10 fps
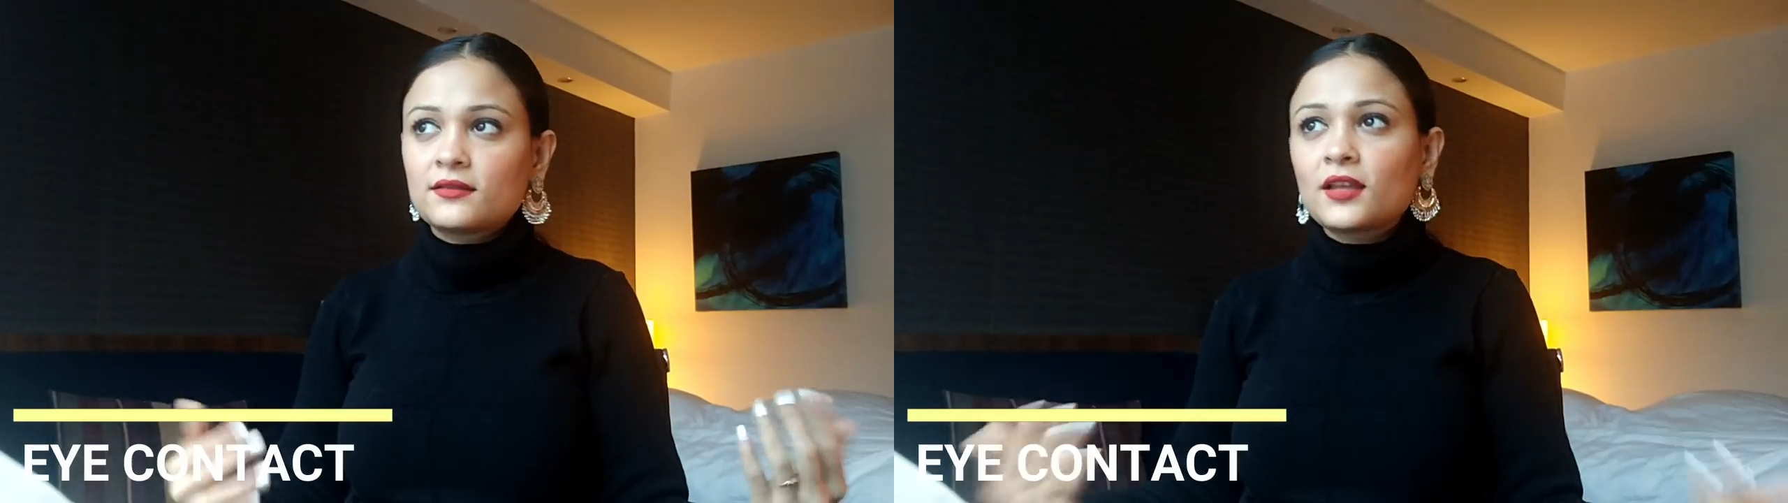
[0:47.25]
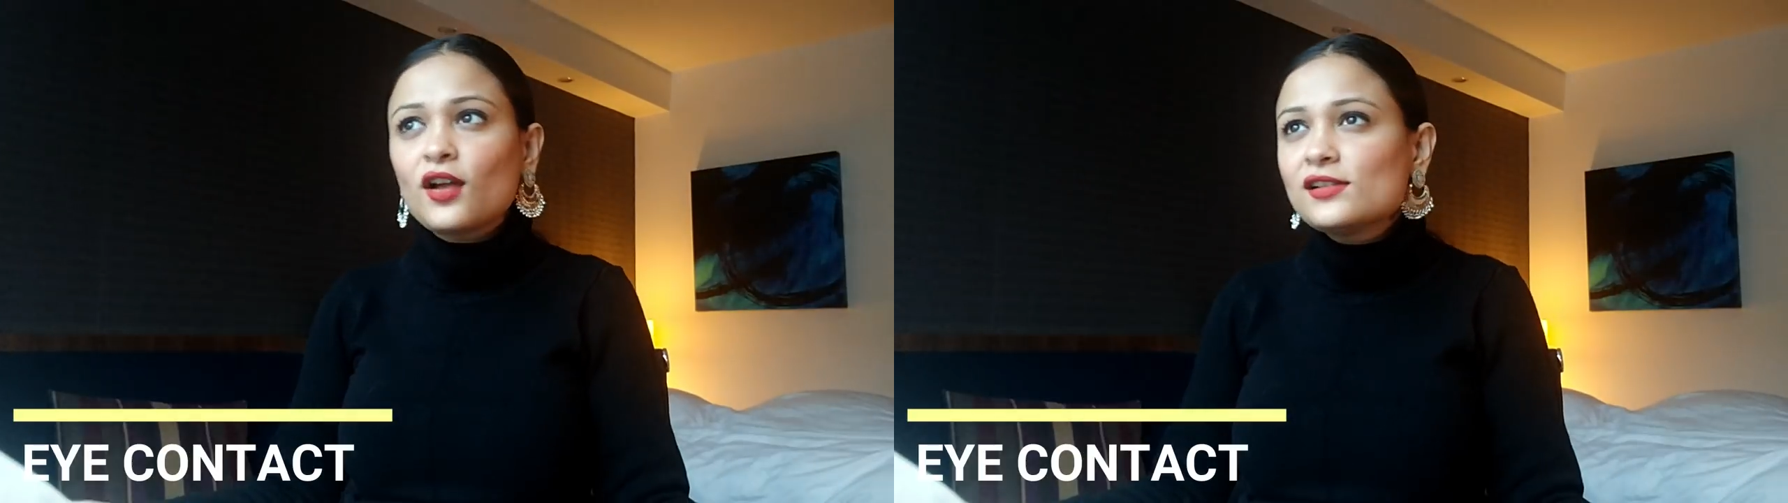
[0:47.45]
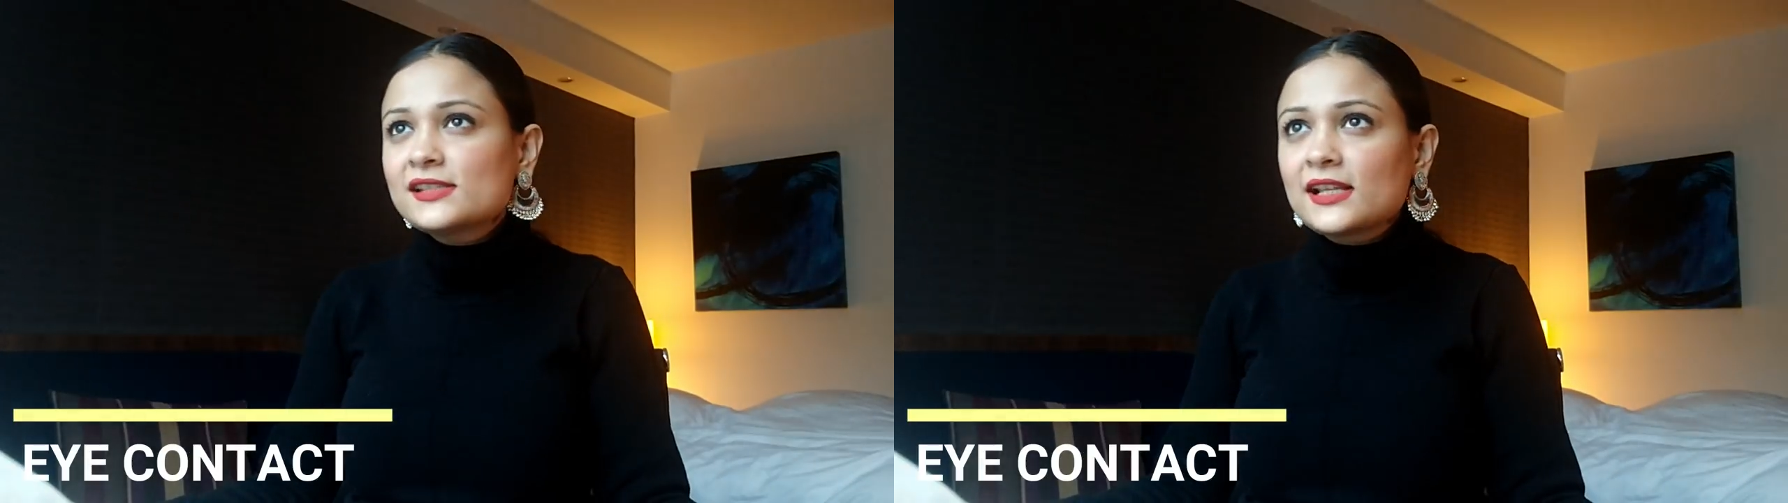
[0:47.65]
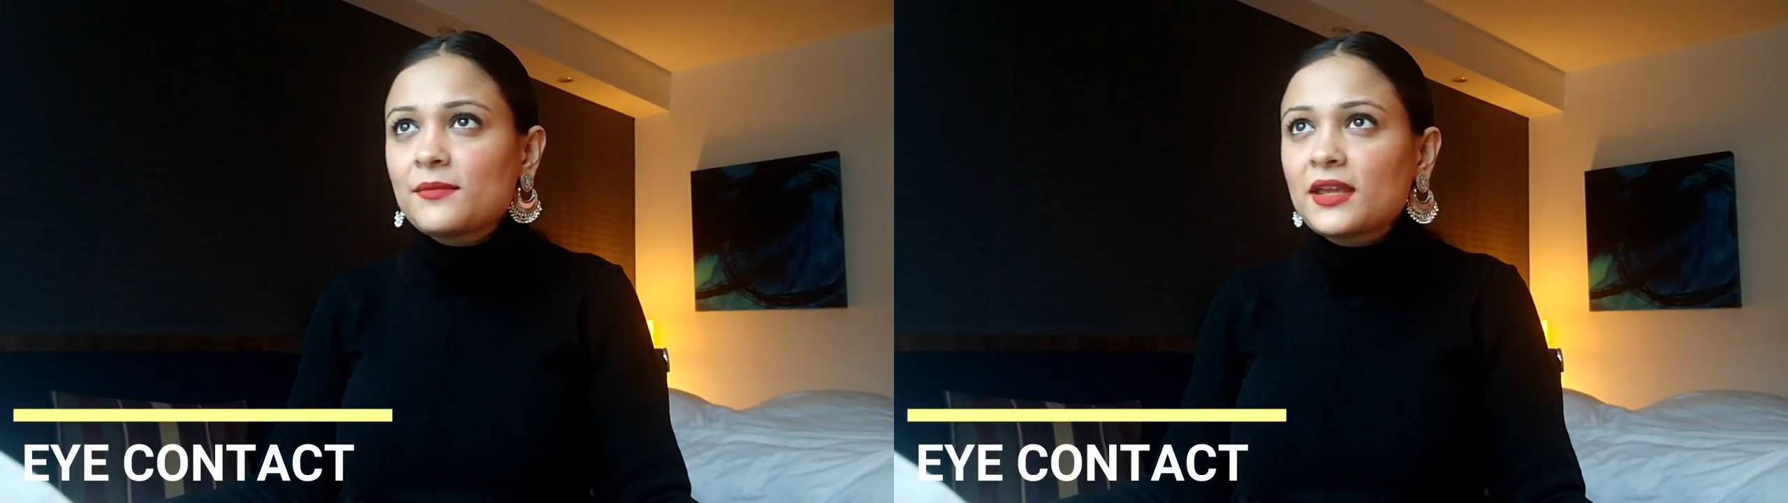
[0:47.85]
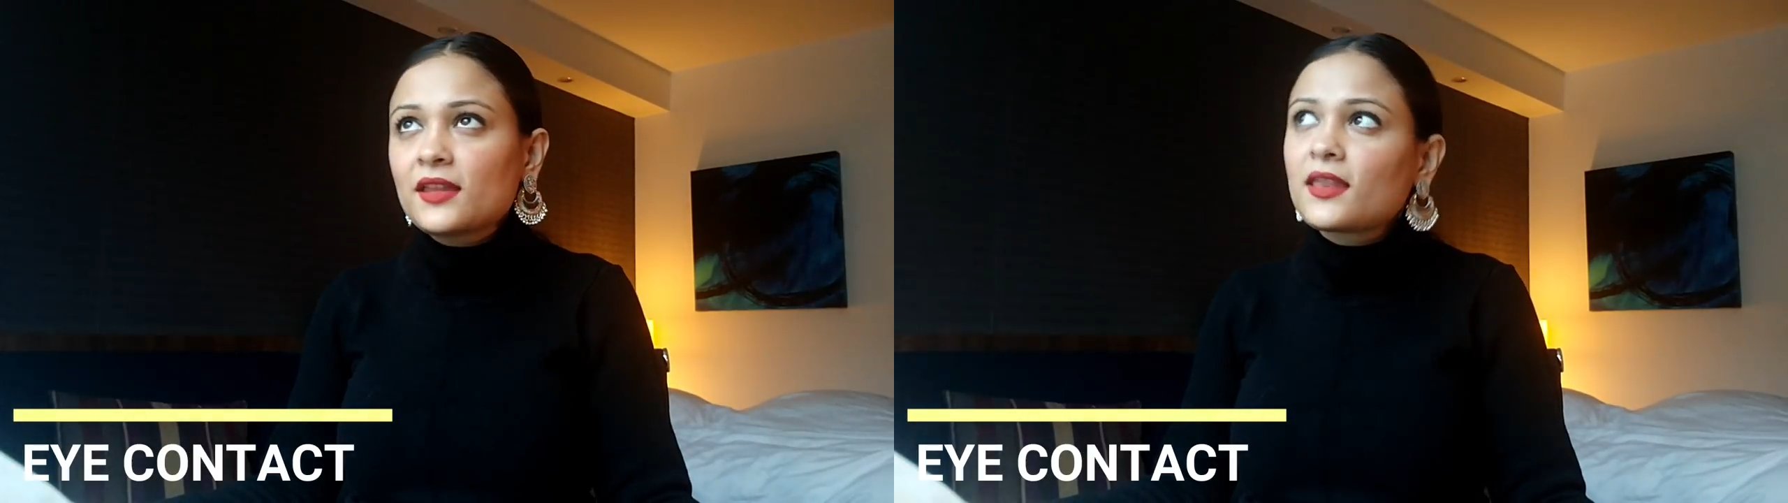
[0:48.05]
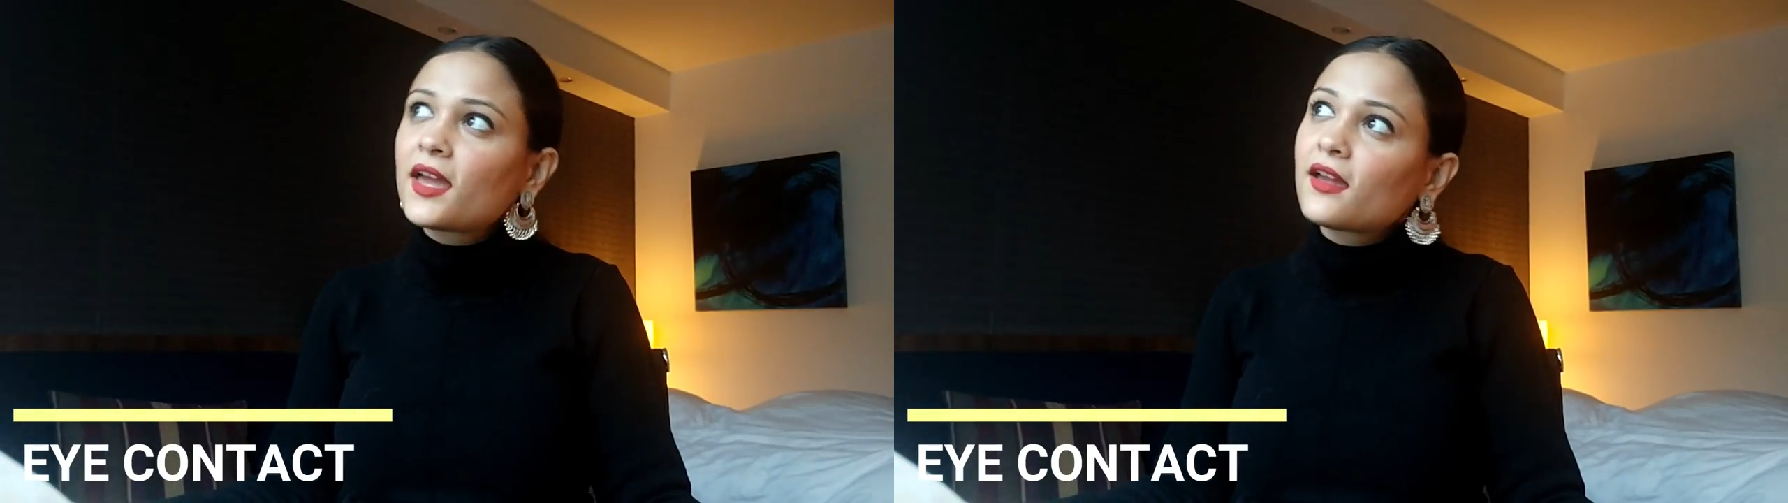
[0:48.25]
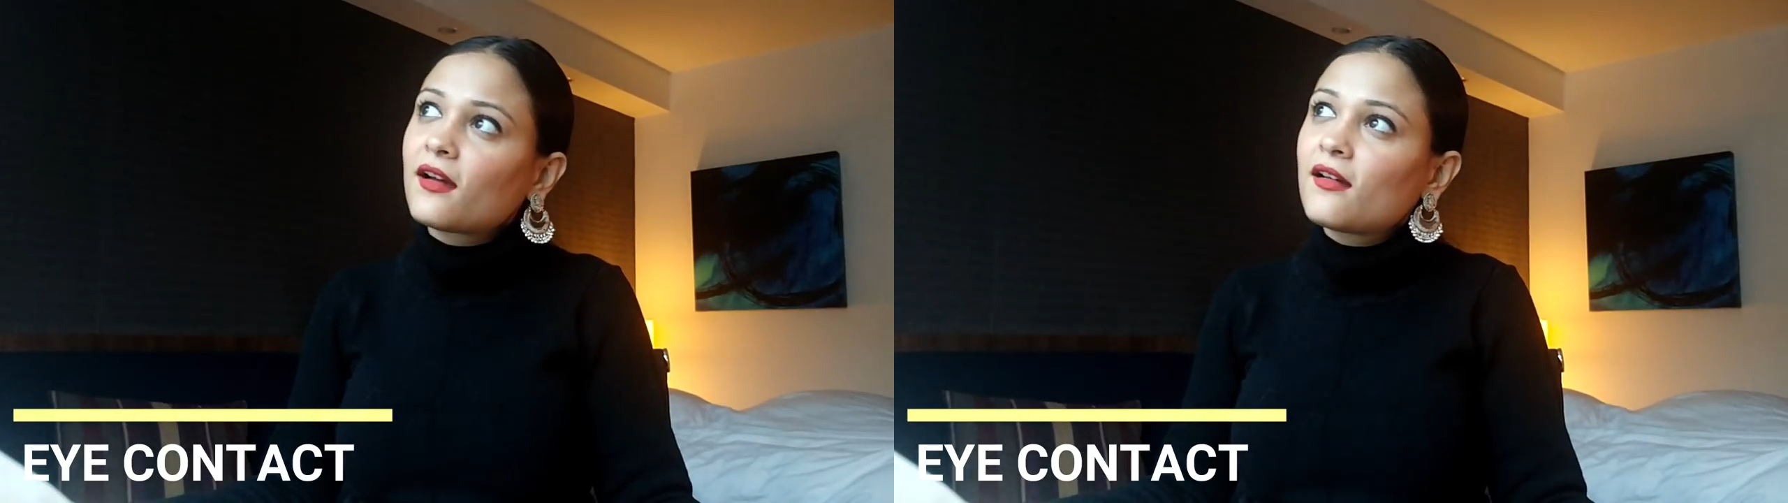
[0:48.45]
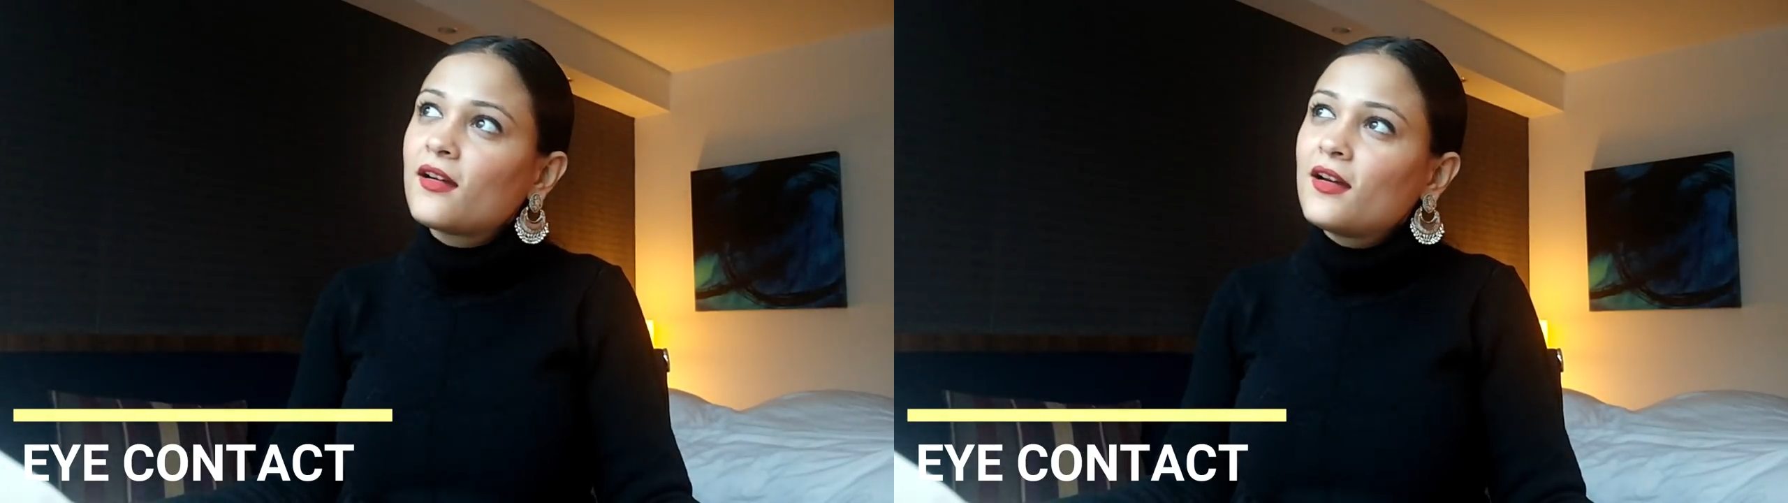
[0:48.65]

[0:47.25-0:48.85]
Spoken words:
Now you'll tell me like